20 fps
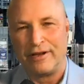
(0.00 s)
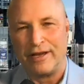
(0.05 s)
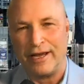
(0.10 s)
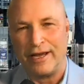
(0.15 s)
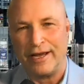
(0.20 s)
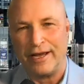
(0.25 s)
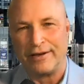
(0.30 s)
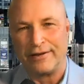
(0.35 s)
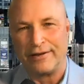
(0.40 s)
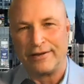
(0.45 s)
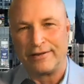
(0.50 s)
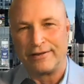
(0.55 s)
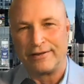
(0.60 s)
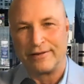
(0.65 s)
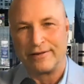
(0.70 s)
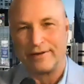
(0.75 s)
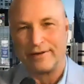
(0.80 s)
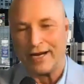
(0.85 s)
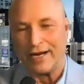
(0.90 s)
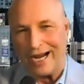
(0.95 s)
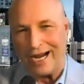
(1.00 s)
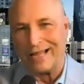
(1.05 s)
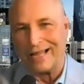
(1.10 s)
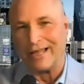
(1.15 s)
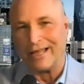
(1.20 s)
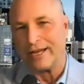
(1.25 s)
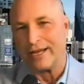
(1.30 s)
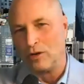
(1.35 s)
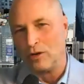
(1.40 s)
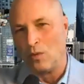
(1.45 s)
And a guy
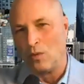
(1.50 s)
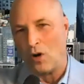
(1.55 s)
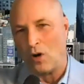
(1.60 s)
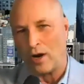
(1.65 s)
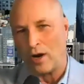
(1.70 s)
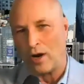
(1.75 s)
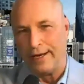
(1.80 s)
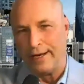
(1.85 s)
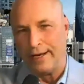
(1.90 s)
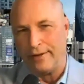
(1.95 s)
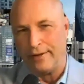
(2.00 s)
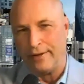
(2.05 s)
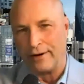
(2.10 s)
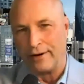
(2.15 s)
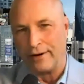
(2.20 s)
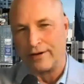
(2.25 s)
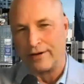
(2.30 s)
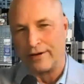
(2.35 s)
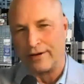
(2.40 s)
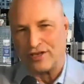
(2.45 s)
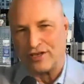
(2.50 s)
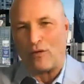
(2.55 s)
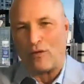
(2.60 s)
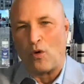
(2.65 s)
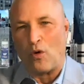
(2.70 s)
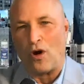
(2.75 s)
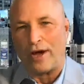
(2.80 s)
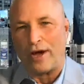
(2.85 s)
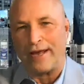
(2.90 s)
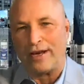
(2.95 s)
like you walking in there, did you ever
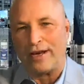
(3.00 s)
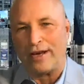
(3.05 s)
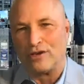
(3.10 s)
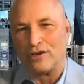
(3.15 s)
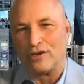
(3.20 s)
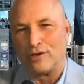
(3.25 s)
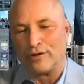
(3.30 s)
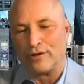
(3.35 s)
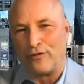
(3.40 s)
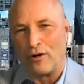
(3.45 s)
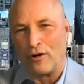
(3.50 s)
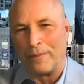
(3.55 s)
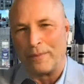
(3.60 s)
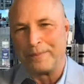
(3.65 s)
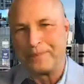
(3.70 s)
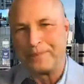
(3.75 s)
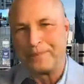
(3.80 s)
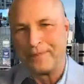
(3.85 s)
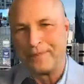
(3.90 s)
walk in your uniform?